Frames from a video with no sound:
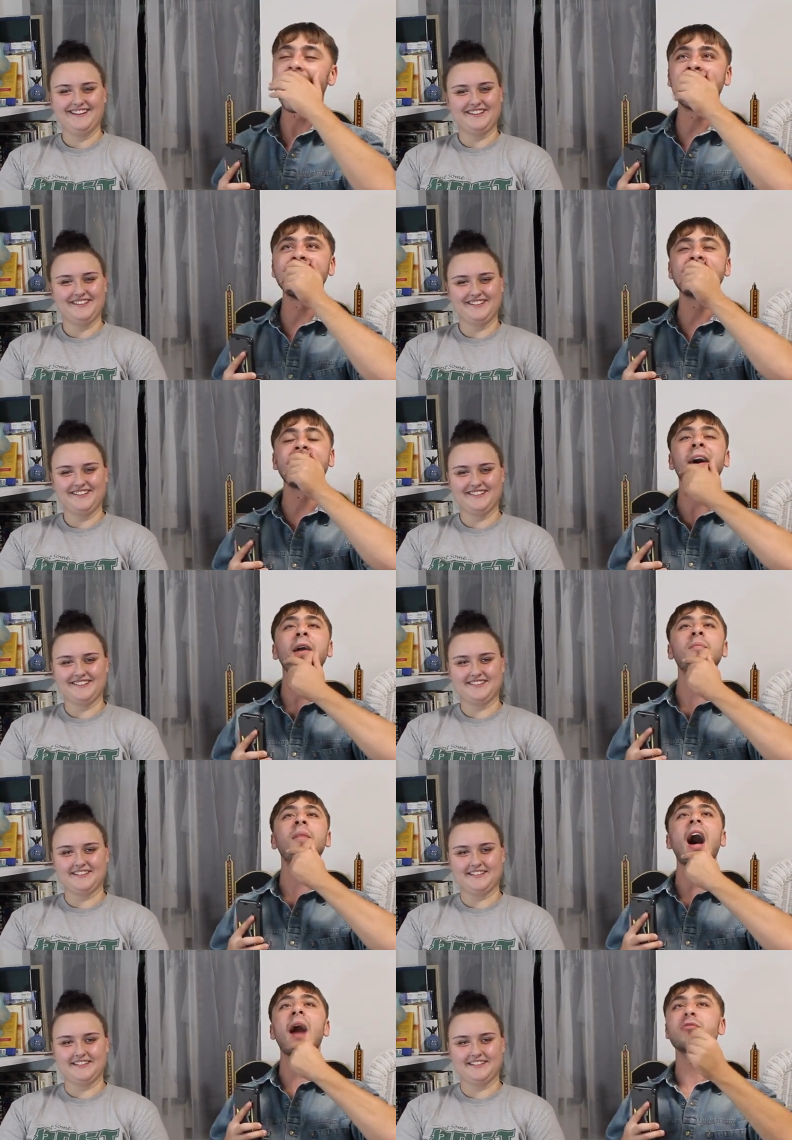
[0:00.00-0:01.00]
Speaker 1: and
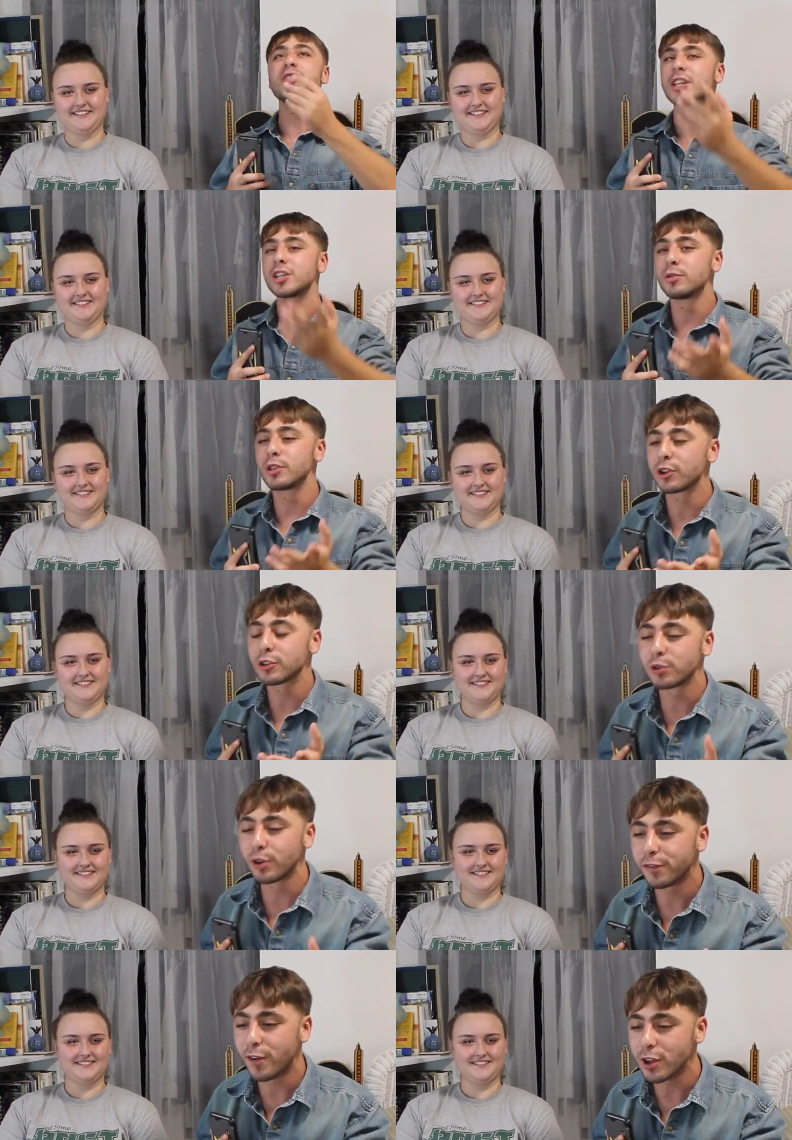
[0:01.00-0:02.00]
um, I'm just gonna do a little
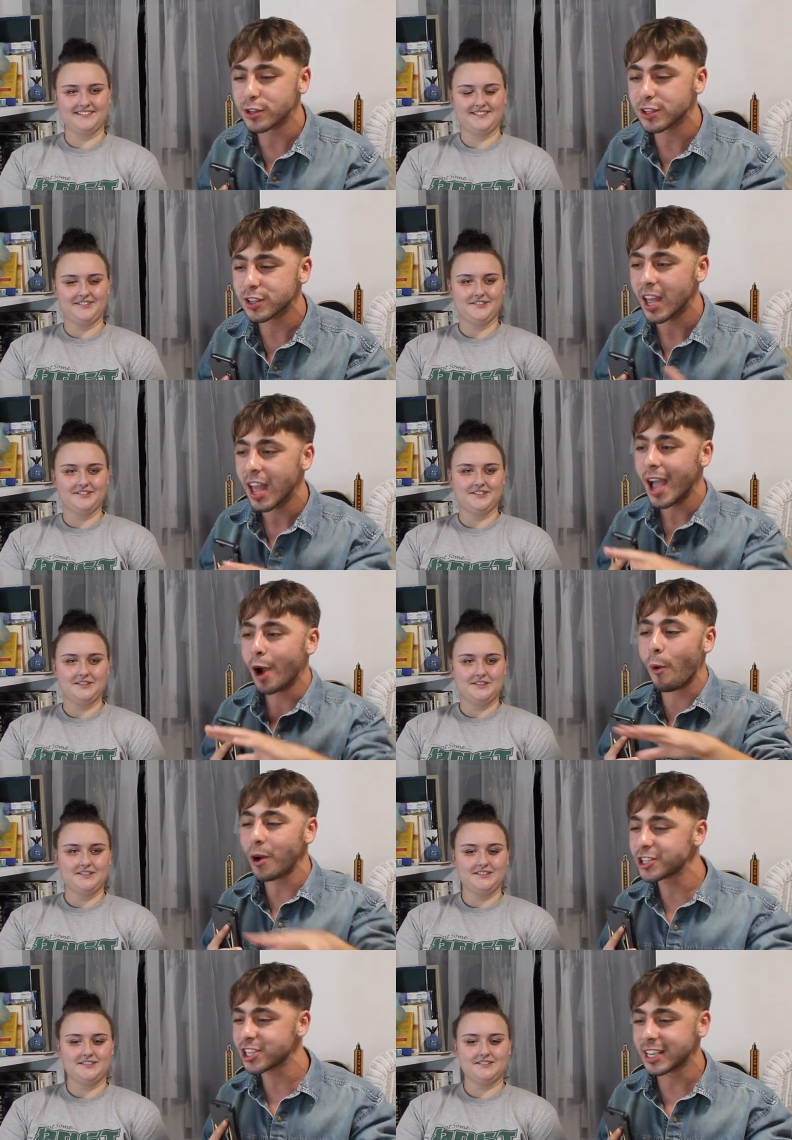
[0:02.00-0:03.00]
true or false
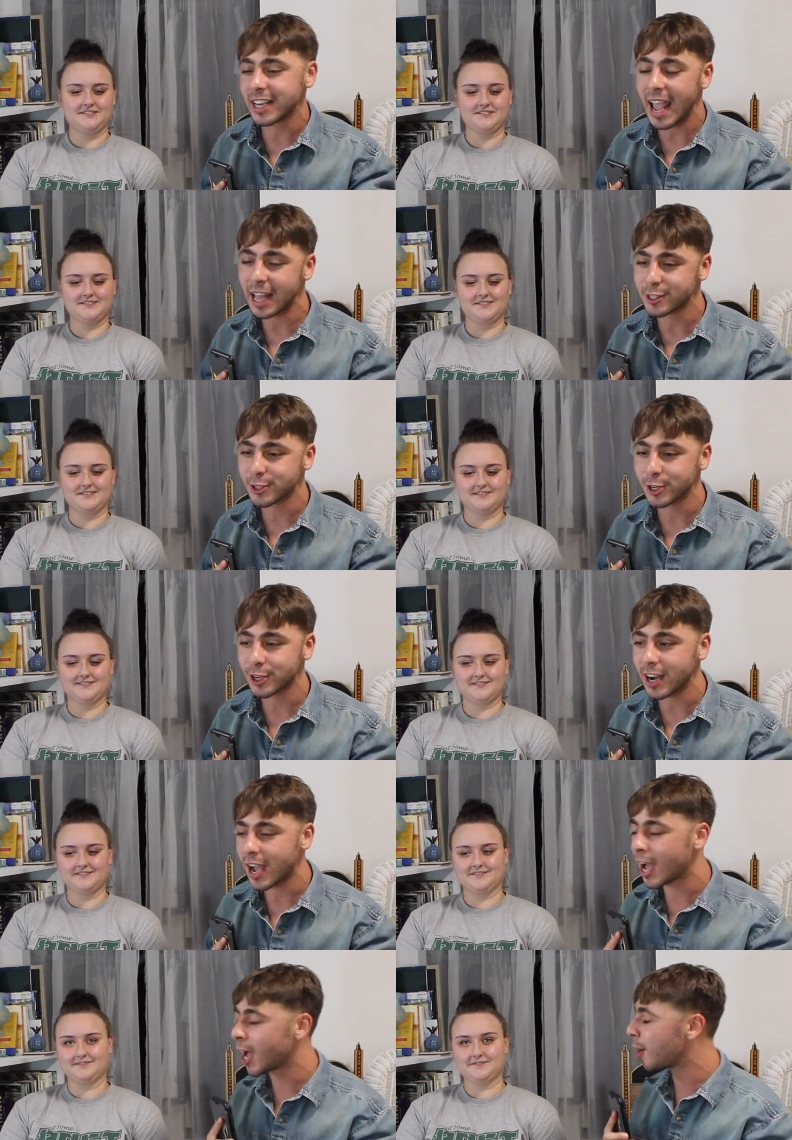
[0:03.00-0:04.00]
question and
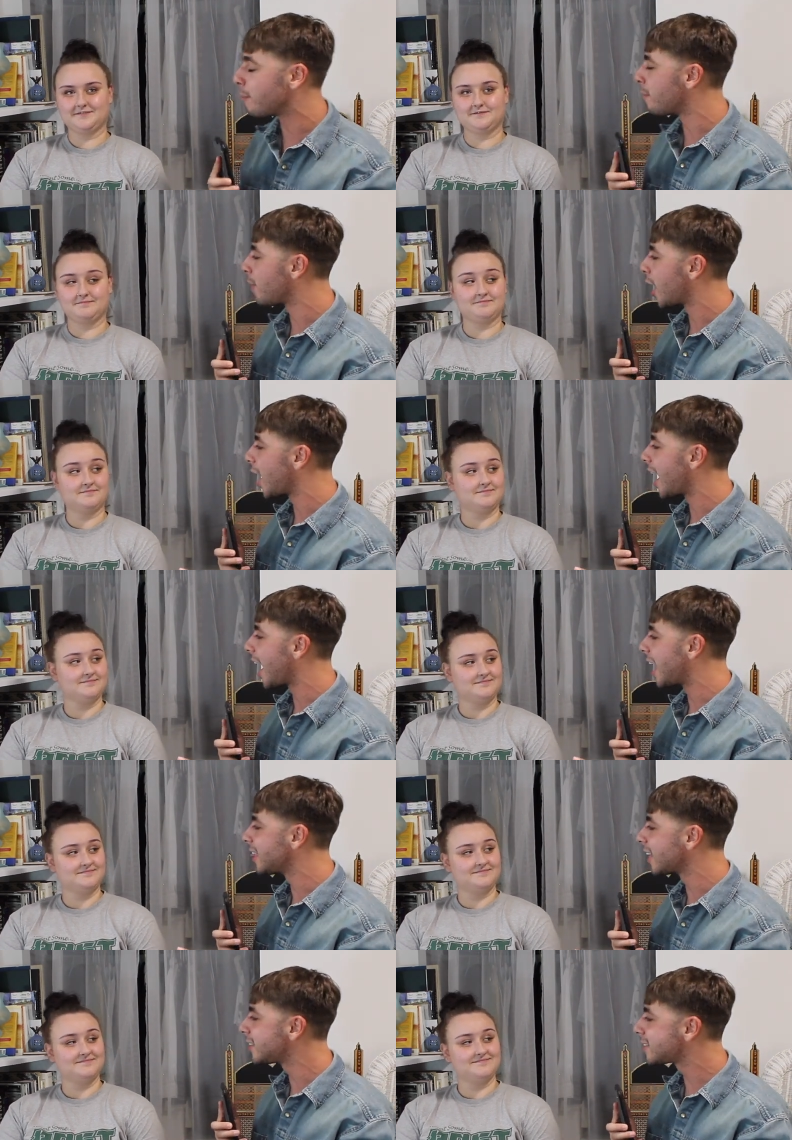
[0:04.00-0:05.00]
answer. Um,
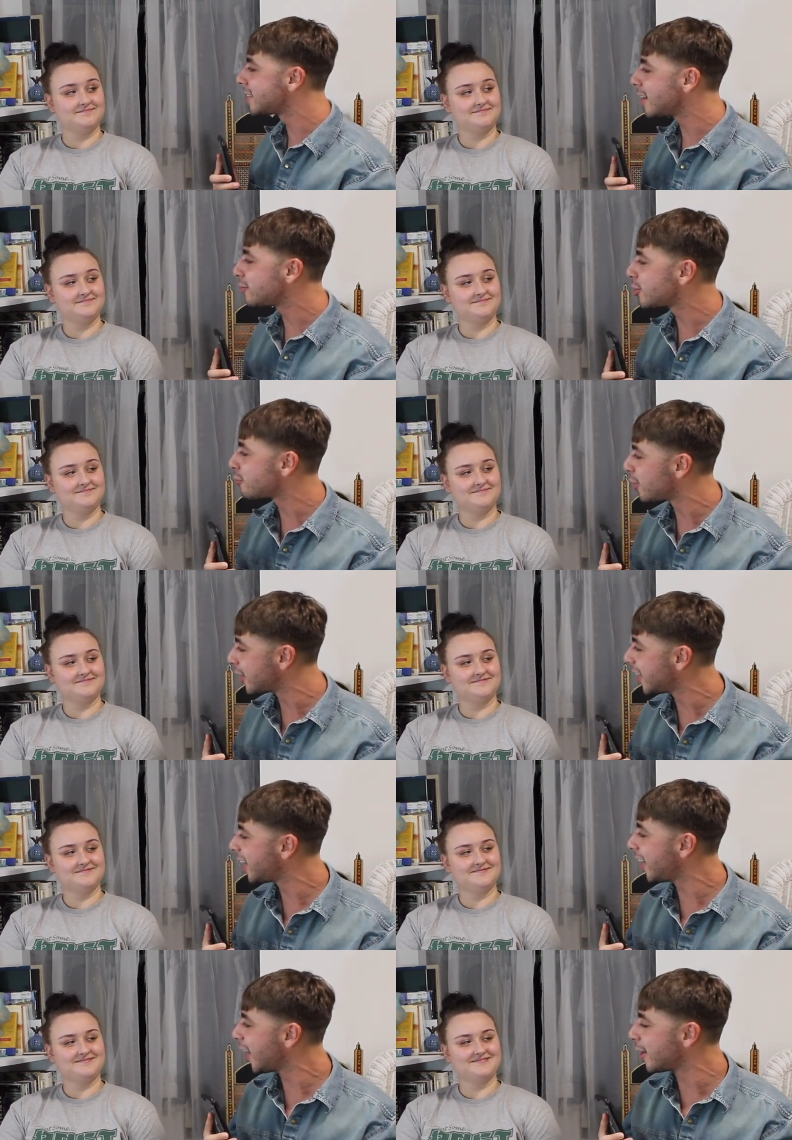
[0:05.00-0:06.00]
and let's see if she
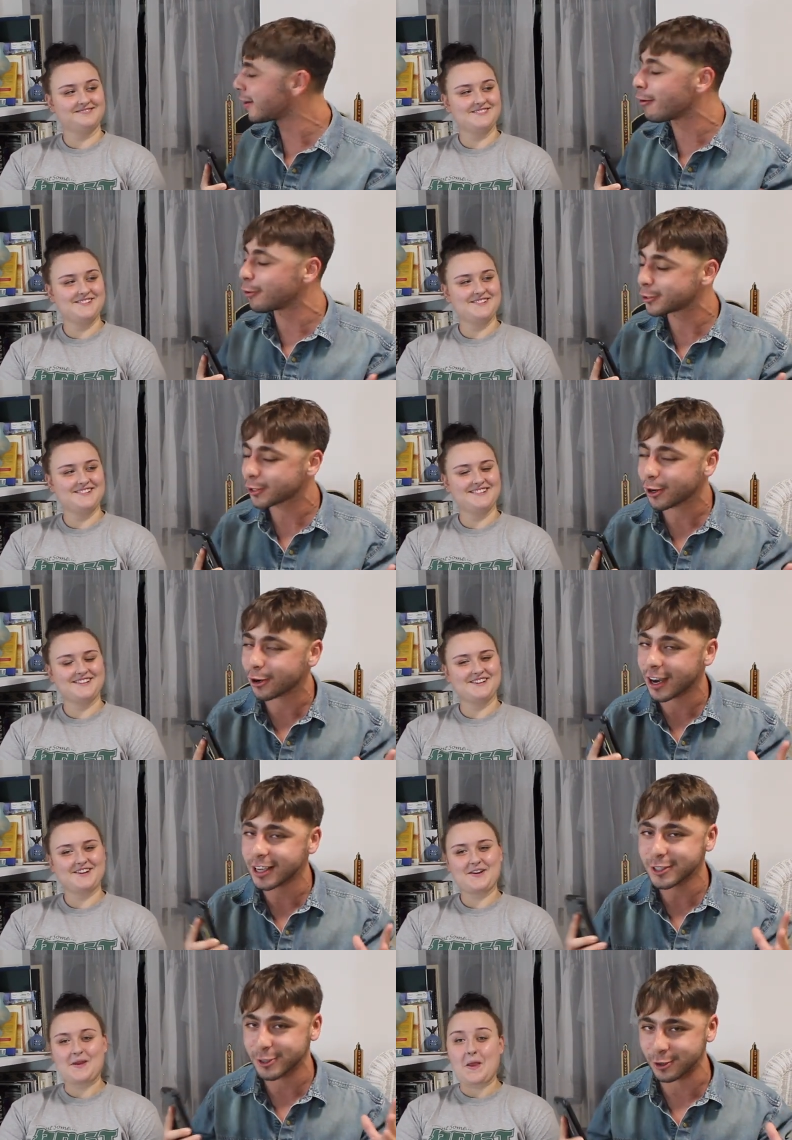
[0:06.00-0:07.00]
really knows her
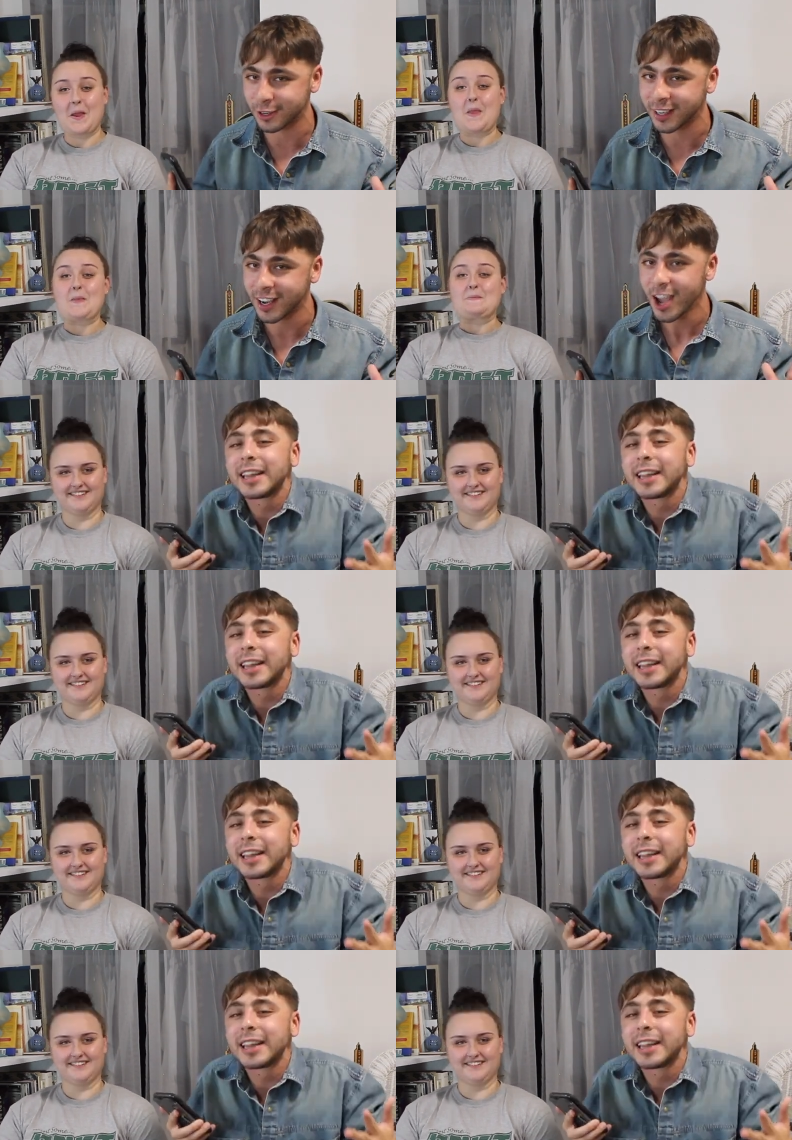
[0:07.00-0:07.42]
history.